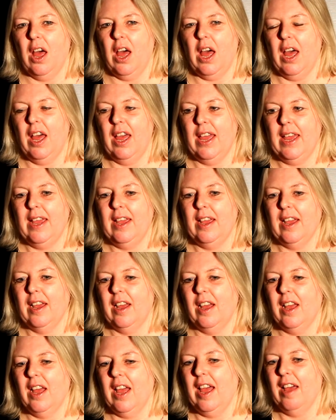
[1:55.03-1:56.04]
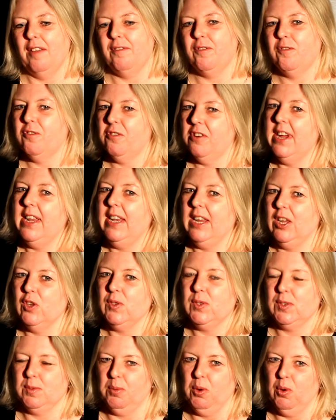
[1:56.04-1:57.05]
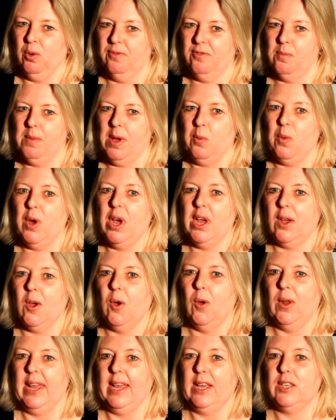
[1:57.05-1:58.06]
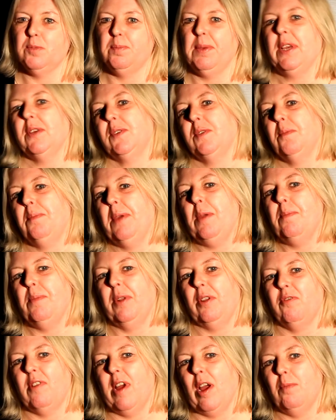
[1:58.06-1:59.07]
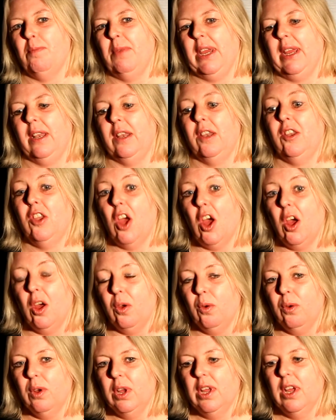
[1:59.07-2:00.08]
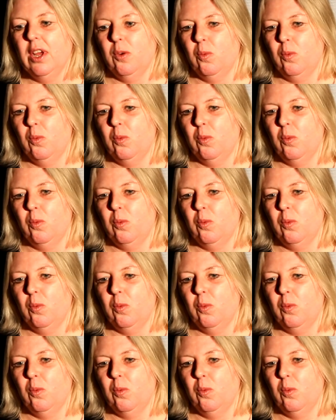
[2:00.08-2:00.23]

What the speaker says: I have really good support from my work colleagues because the people around me know